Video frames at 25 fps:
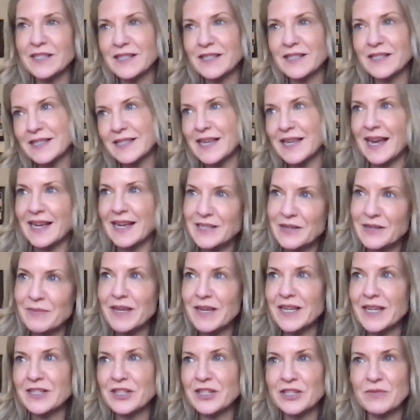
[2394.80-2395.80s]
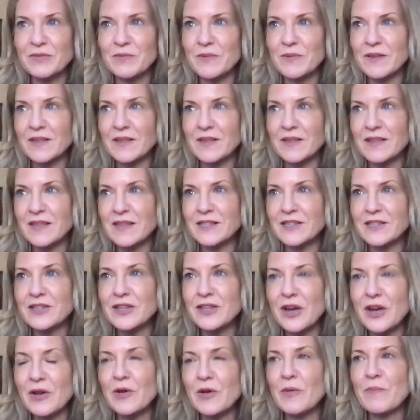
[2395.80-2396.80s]
because that to me is just, there's
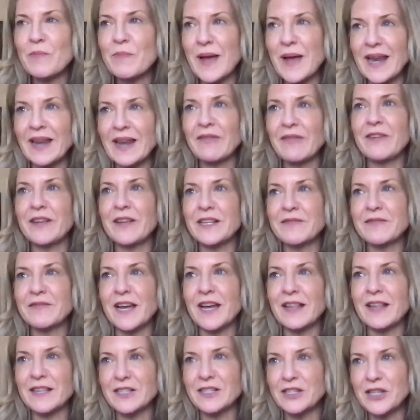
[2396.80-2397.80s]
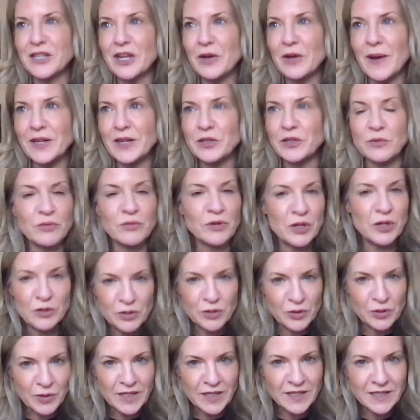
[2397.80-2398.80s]
no benefit of that. There's no actual
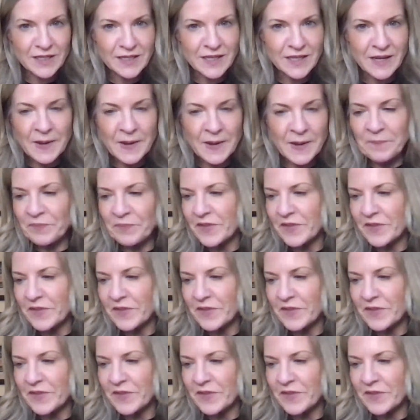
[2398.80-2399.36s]
nutrients.